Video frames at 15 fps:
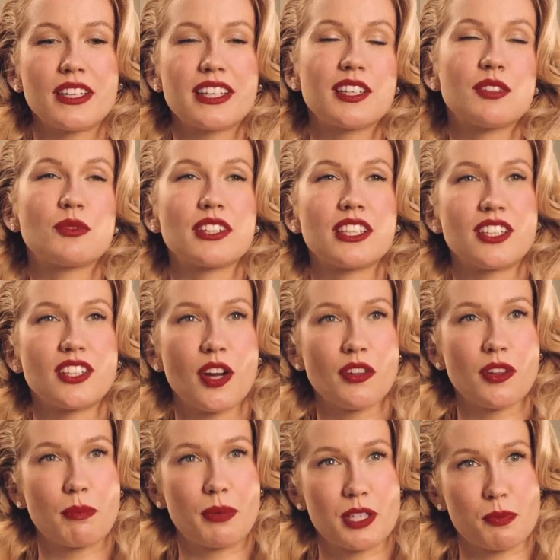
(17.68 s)
We didn't really
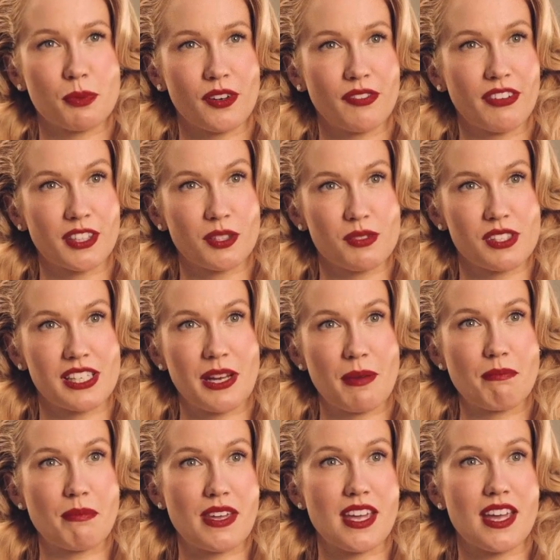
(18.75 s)
know that Pitch Perfect was
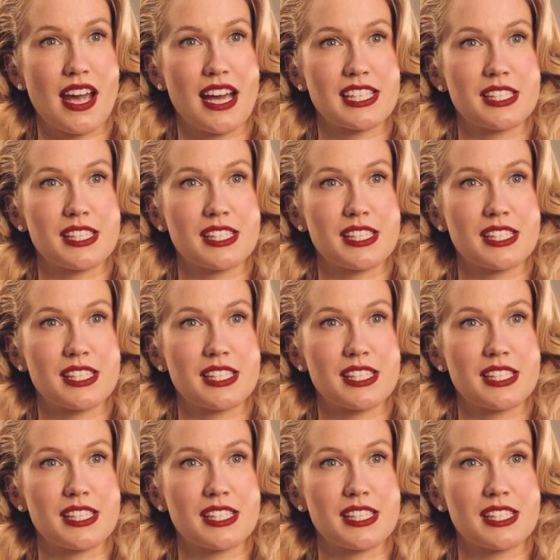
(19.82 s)
going to be